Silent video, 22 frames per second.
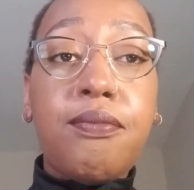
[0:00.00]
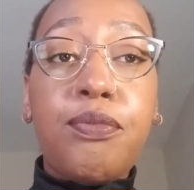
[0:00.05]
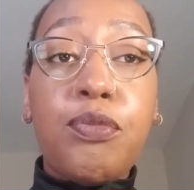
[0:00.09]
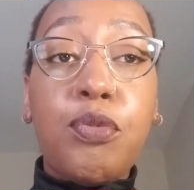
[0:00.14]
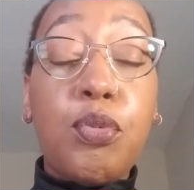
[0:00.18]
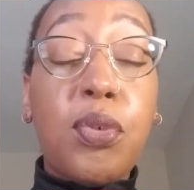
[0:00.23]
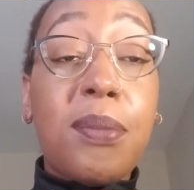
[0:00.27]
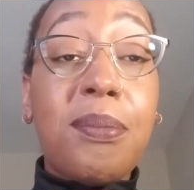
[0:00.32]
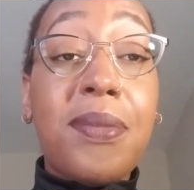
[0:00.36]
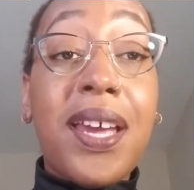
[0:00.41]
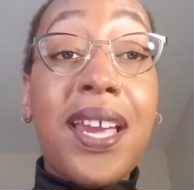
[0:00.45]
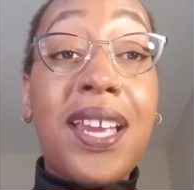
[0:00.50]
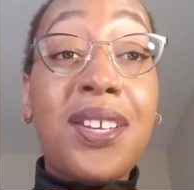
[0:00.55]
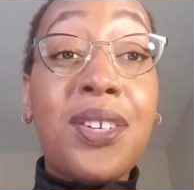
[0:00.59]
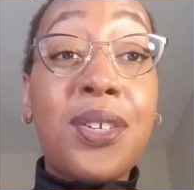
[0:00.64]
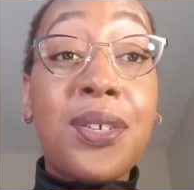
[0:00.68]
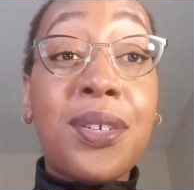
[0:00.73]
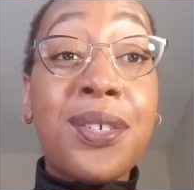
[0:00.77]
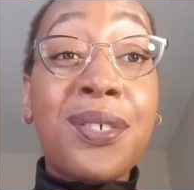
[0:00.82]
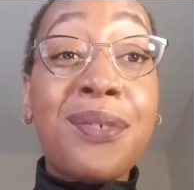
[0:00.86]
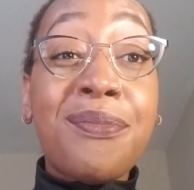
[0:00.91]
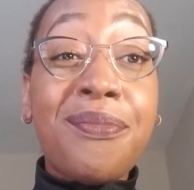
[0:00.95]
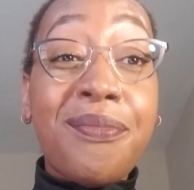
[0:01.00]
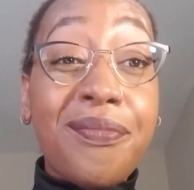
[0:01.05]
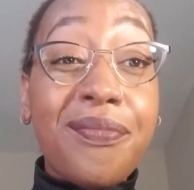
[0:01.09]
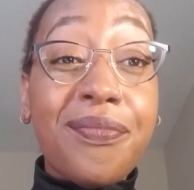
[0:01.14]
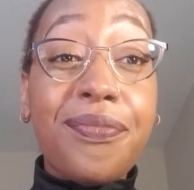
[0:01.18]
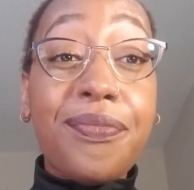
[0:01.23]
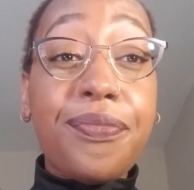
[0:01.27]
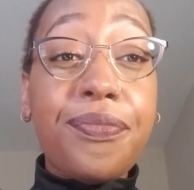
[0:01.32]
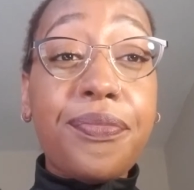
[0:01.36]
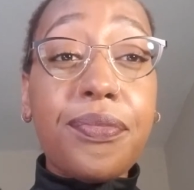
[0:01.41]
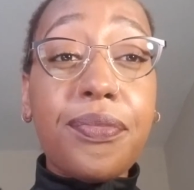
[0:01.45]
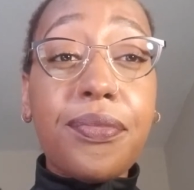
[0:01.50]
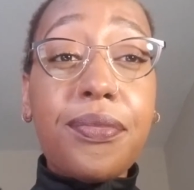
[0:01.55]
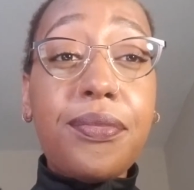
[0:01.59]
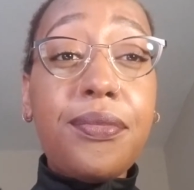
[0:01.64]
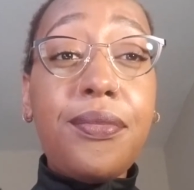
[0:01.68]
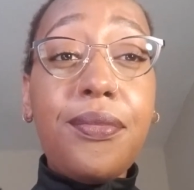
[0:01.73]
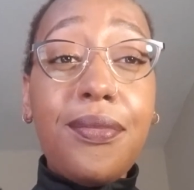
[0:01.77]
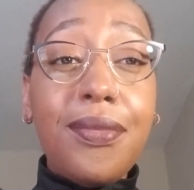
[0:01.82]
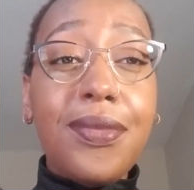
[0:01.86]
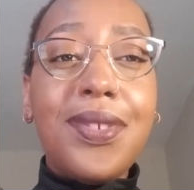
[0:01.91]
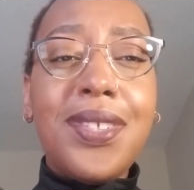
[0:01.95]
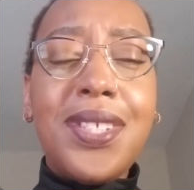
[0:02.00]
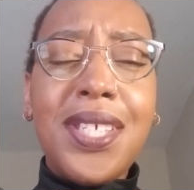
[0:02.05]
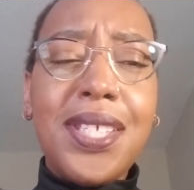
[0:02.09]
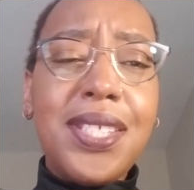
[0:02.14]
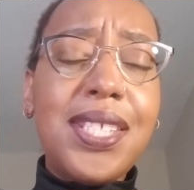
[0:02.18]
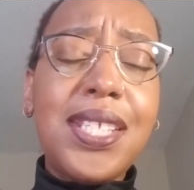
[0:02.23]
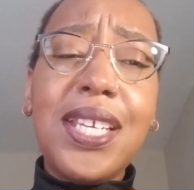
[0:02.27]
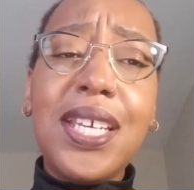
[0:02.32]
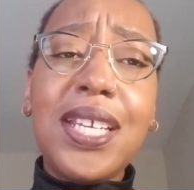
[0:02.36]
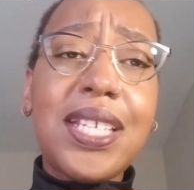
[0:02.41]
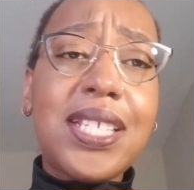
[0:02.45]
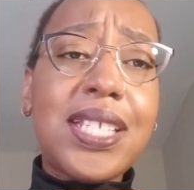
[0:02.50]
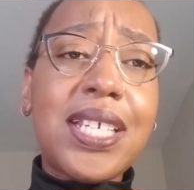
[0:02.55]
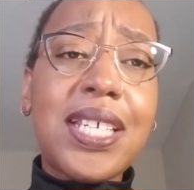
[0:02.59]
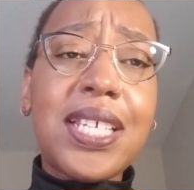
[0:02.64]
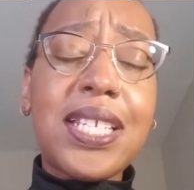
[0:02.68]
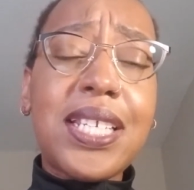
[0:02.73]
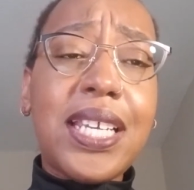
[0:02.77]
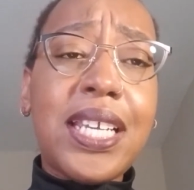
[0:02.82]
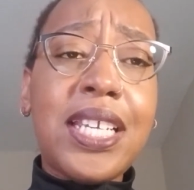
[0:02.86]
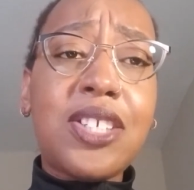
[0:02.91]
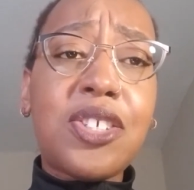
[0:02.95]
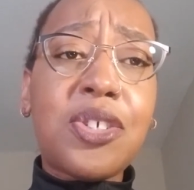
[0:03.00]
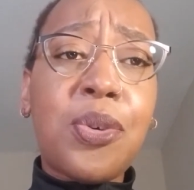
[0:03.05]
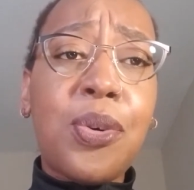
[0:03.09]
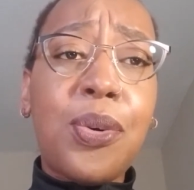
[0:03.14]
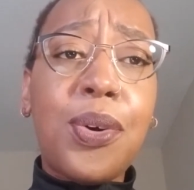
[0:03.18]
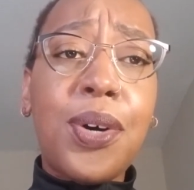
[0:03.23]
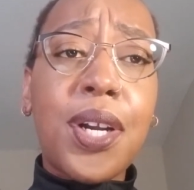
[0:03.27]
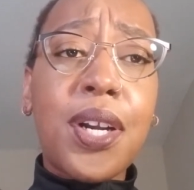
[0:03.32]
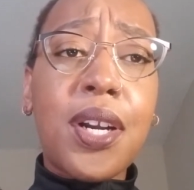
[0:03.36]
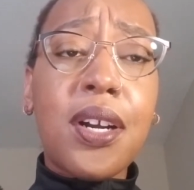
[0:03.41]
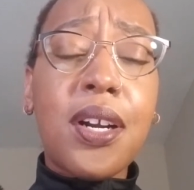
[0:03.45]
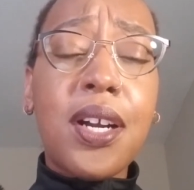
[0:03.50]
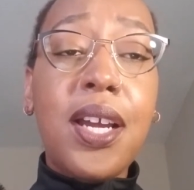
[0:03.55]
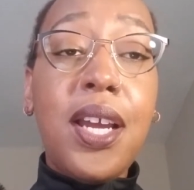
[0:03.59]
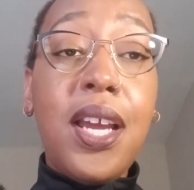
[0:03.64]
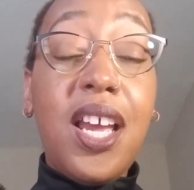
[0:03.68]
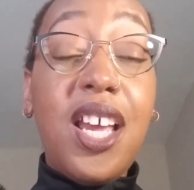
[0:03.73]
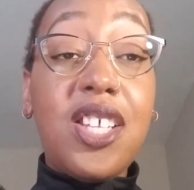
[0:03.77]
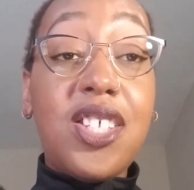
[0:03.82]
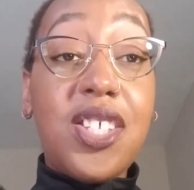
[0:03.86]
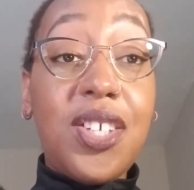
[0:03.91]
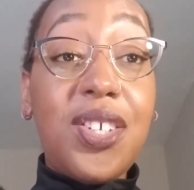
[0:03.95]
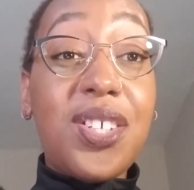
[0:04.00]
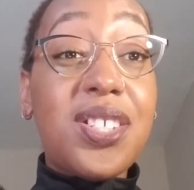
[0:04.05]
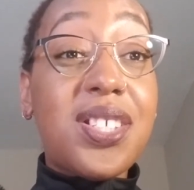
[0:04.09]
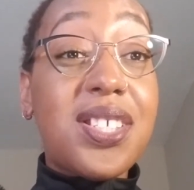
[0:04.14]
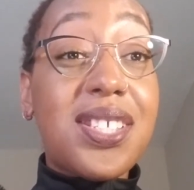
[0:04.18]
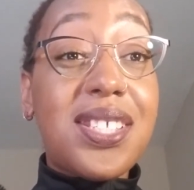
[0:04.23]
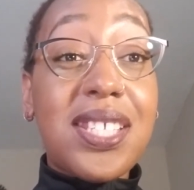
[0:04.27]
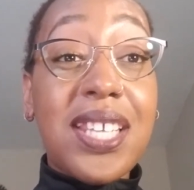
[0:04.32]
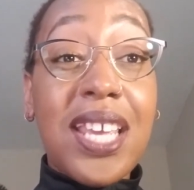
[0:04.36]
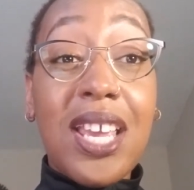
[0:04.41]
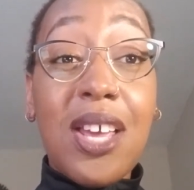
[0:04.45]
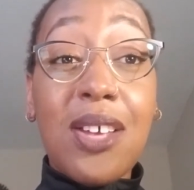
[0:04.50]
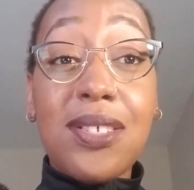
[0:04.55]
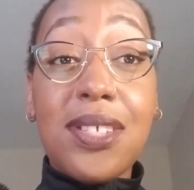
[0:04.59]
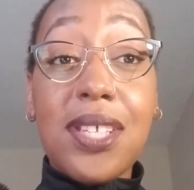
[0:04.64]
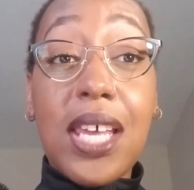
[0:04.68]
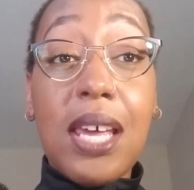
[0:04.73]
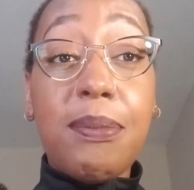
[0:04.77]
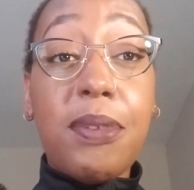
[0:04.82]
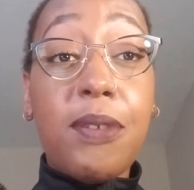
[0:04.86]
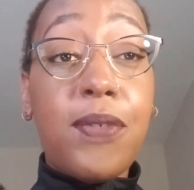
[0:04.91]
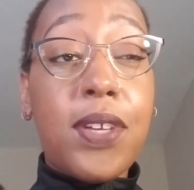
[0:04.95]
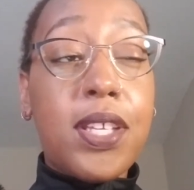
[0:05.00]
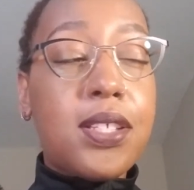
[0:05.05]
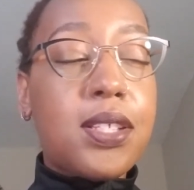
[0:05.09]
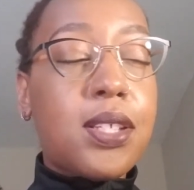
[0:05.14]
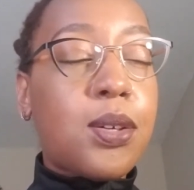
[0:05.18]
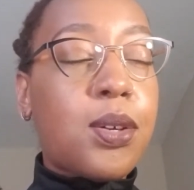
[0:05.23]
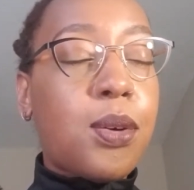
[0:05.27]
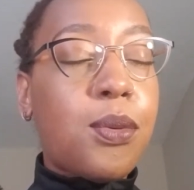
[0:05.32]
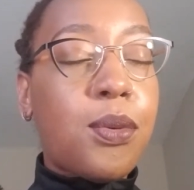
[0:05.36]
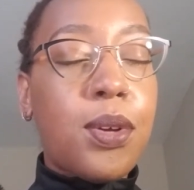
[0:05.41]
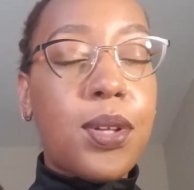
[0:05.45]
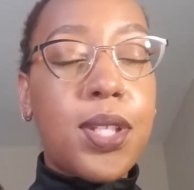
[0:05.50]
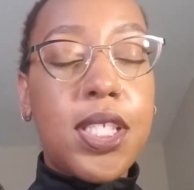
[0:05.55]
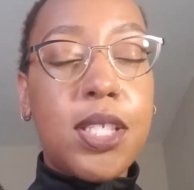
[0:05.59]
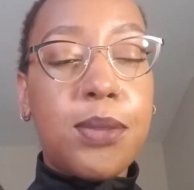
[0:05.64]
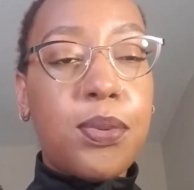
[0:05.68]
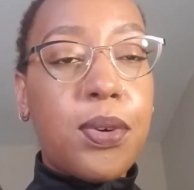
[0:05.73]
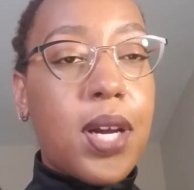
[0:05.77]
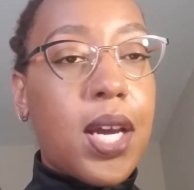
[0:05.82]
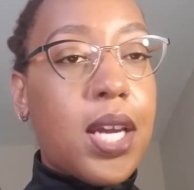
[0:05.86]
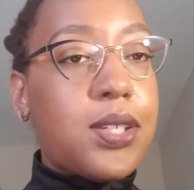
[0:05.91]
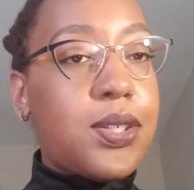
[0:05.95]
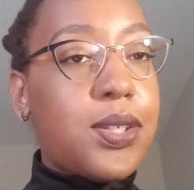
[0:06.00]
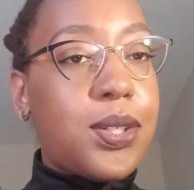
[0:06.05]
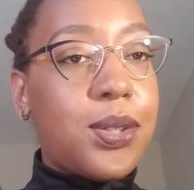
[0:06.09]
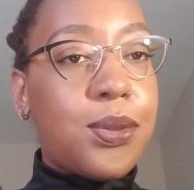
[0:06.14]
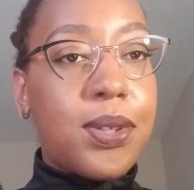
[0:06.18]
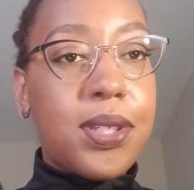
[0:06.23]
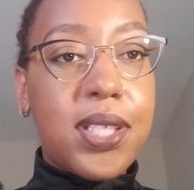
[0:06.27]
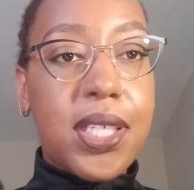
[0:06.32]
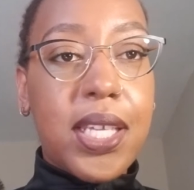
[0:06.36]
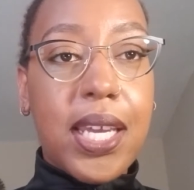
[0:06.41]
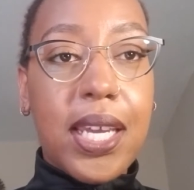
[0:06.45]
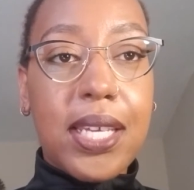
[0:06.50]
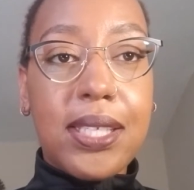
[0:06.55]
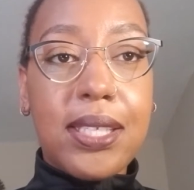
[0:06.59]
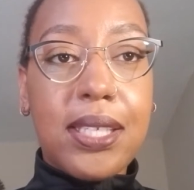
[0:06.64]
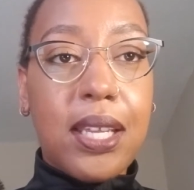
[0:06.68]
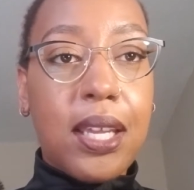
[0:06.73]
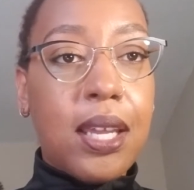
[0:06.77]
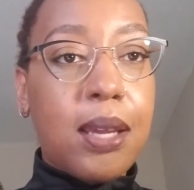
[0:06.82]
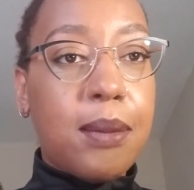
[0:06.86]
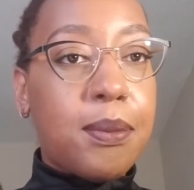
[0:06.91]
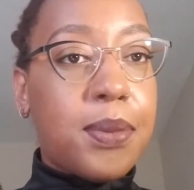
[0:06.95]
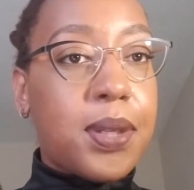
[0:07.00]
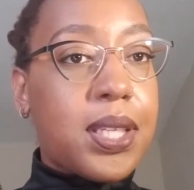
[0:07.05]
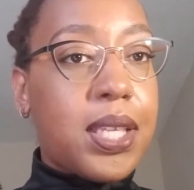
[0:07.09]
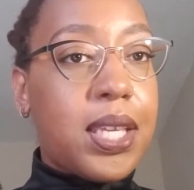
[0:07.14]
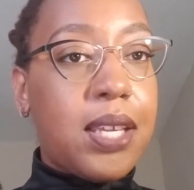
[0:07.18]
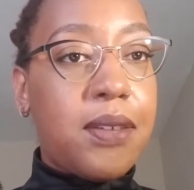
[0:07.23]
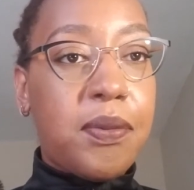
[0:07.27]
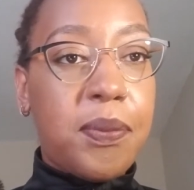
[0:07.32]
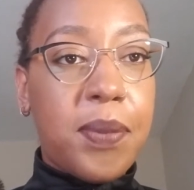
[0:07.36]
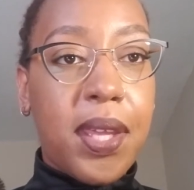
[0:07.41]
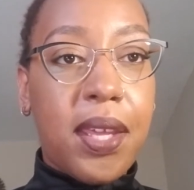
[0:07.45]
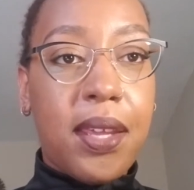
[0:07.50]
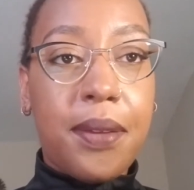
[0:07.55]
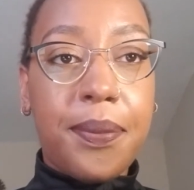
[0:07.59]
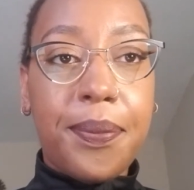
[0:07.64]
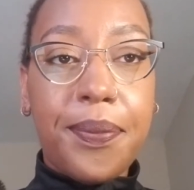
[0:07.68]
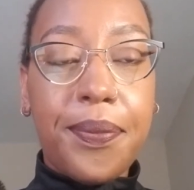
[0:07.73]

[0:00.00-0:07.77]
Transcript: reminder just to get it done each quarter, so you can just stay on top of it so it won't surprise you during tax time, believe me.